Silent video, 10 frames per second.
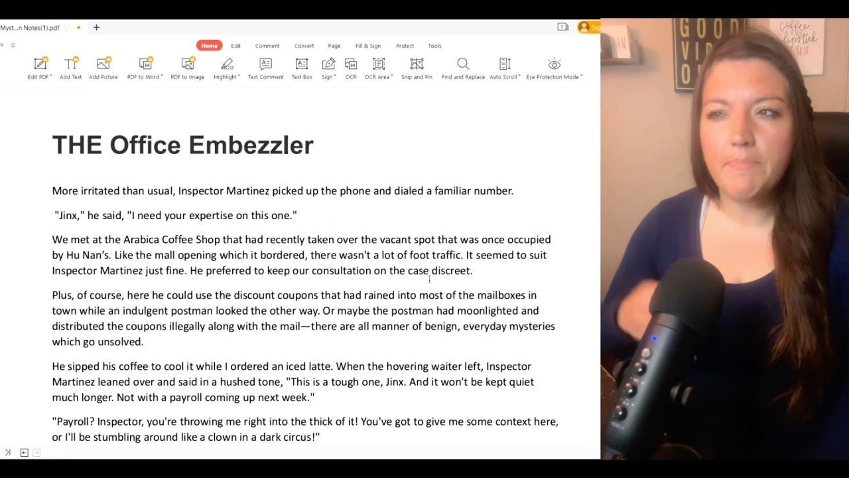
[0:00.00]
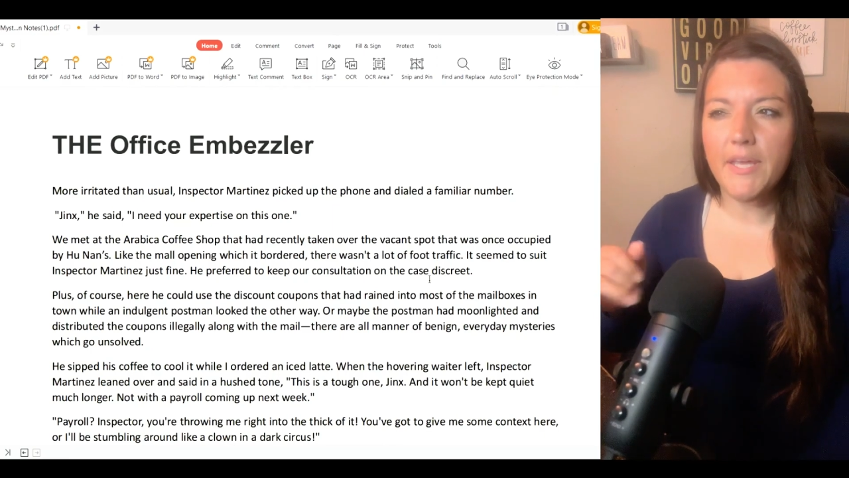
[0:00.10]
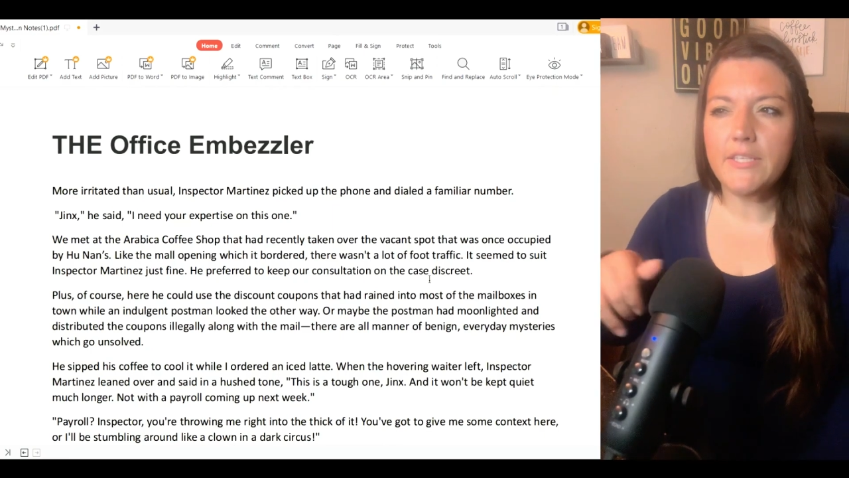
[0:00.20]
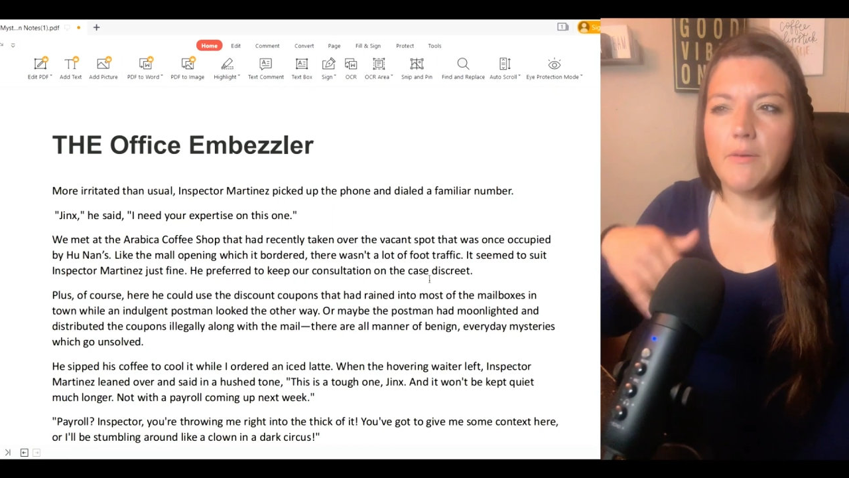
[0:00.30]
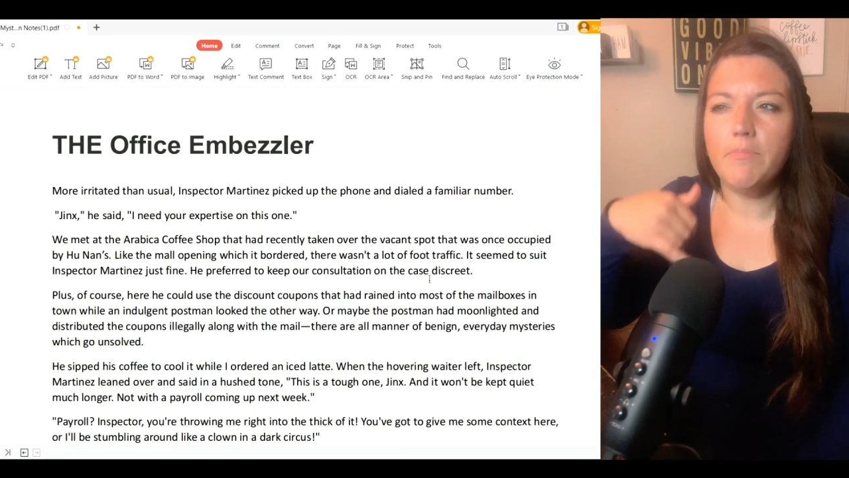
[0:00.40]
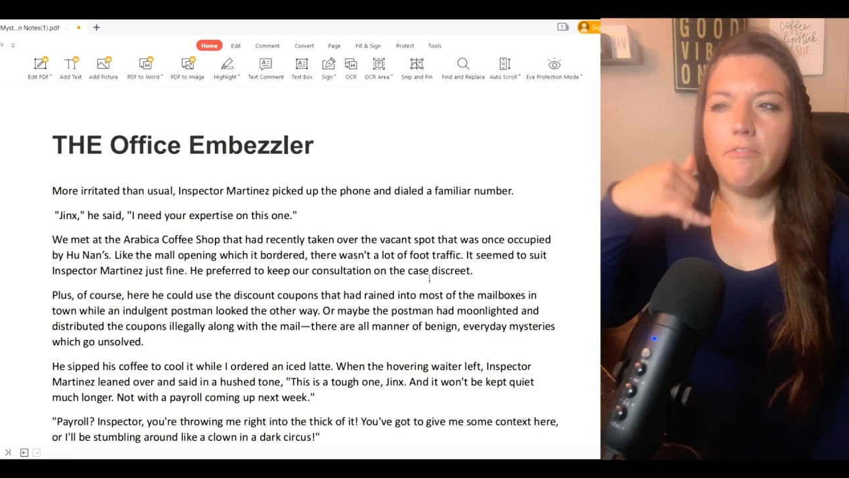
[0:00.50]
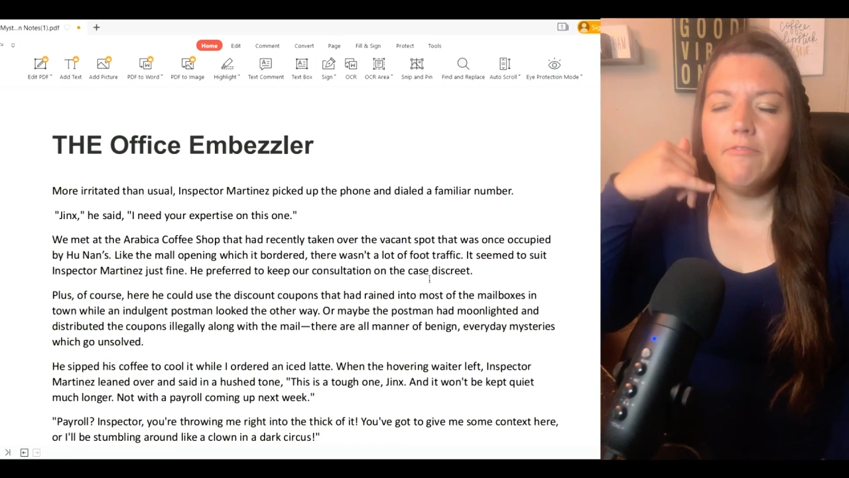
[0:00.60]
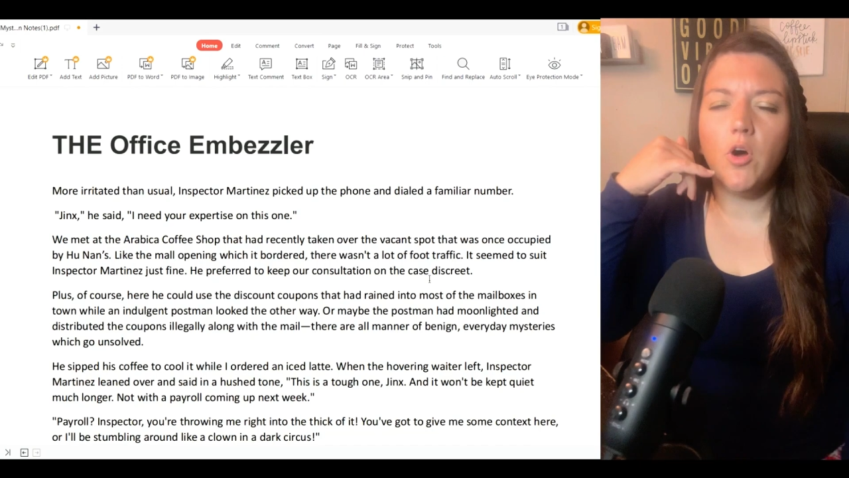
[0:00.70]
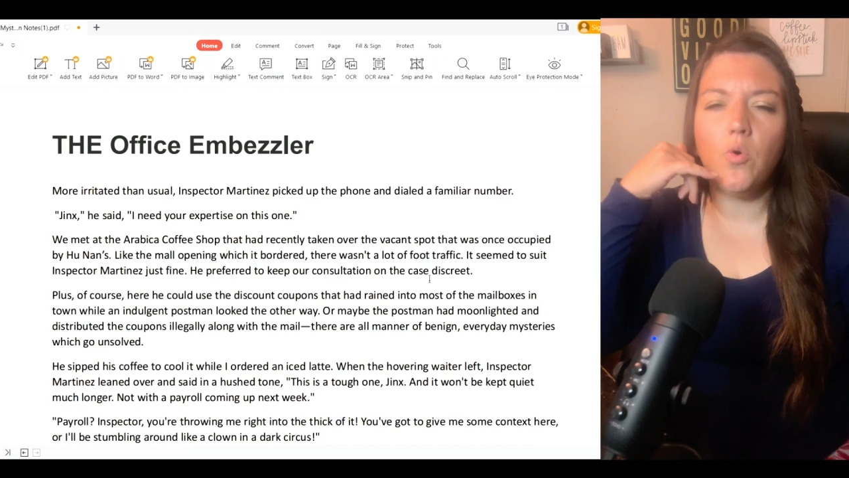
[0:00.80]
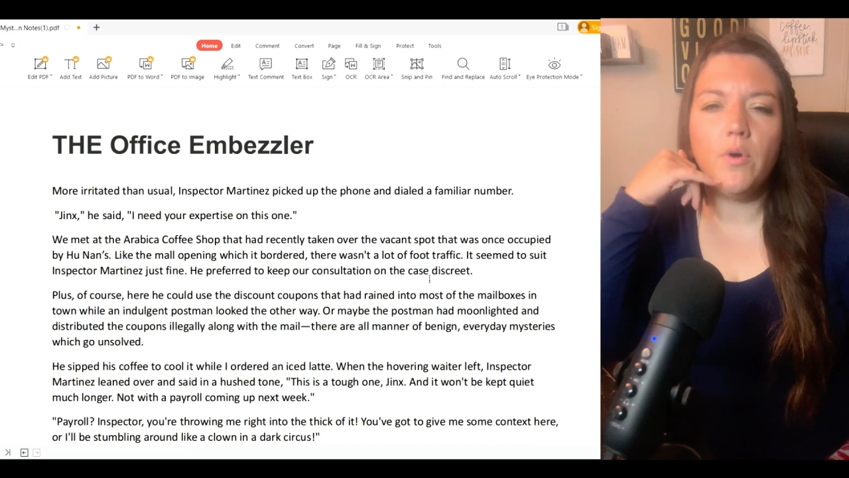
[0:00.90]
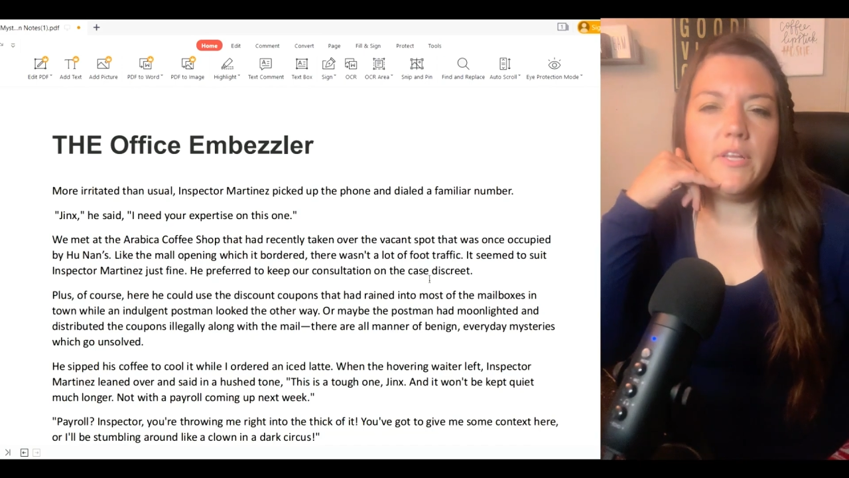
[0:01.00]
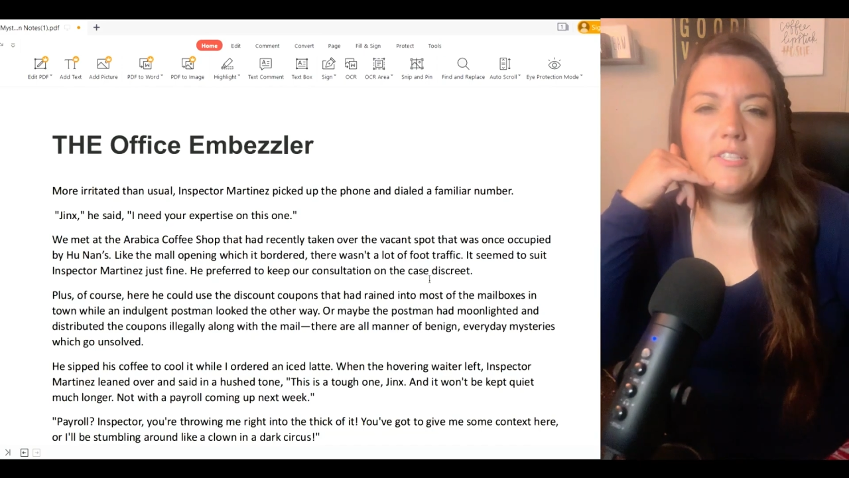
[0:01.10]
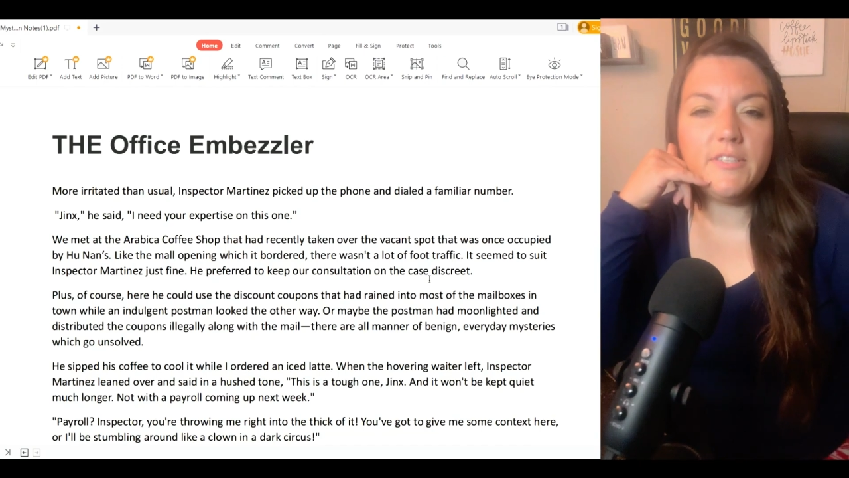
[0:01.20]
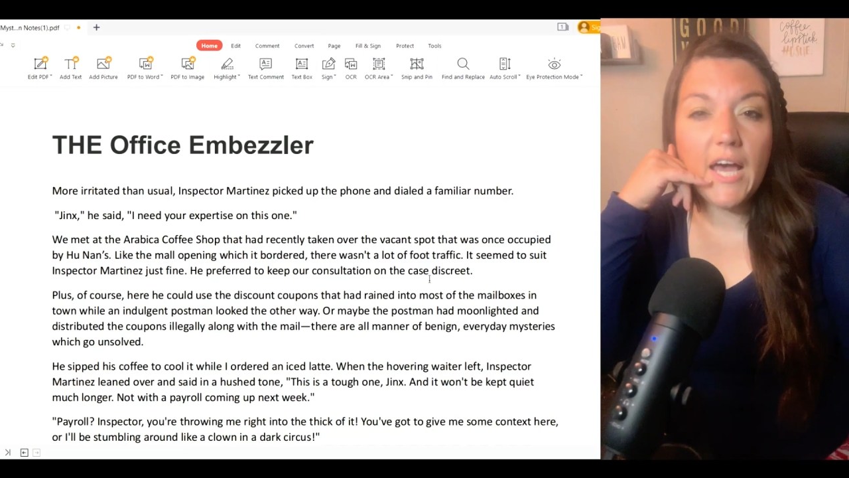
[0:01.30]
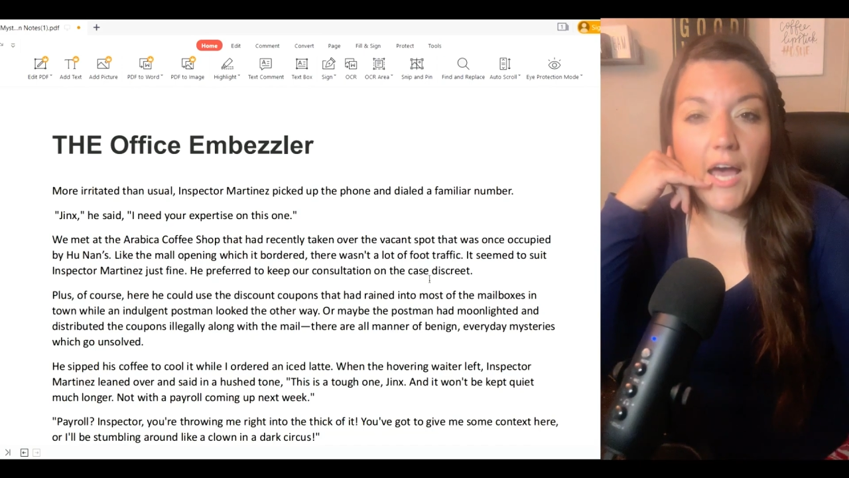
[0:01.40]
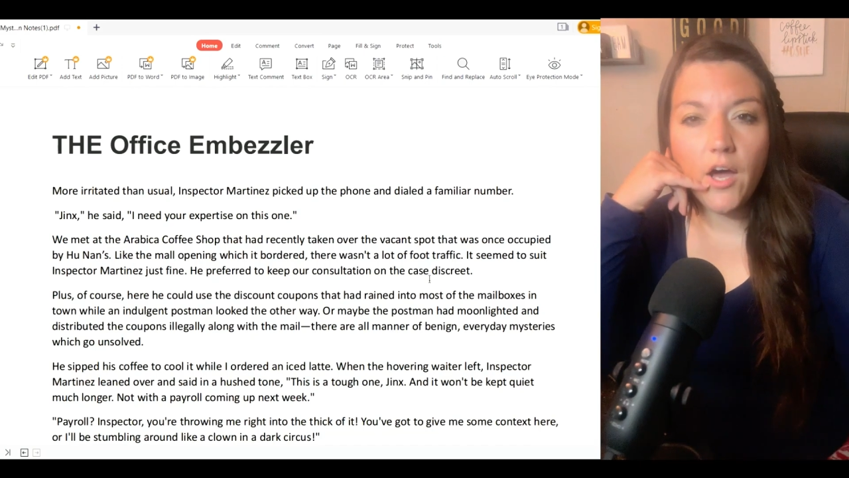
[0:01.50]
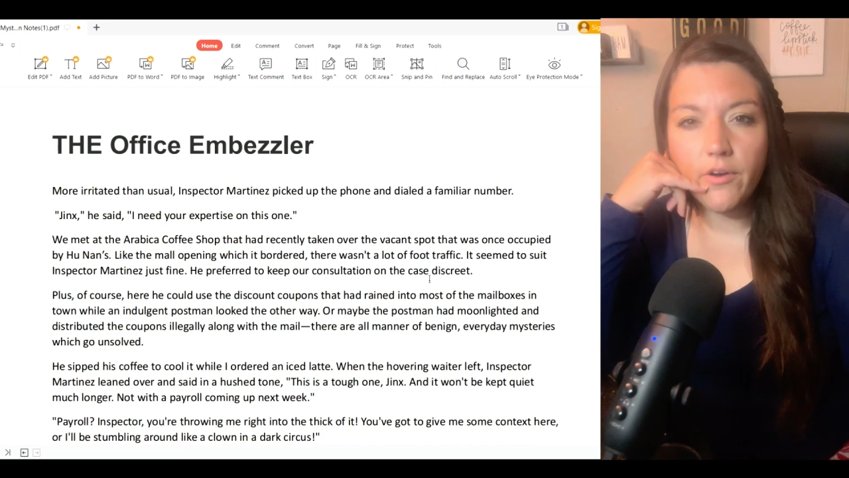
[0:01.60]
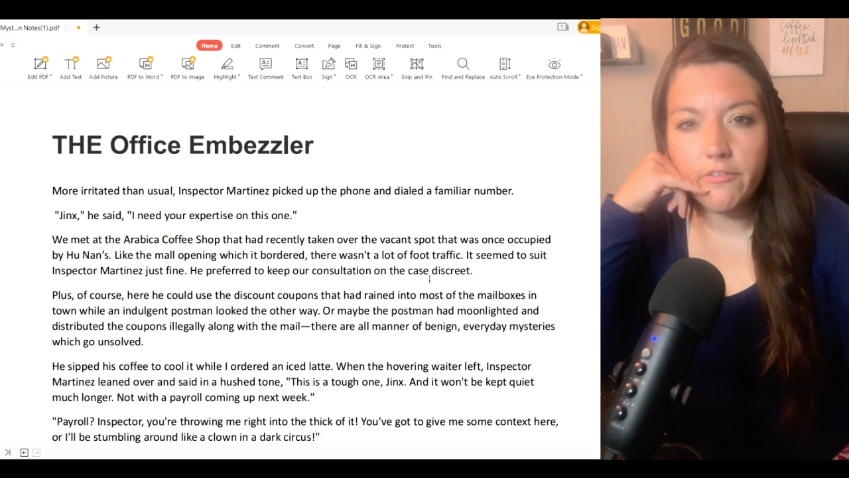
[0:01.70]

picked up the phone and dialed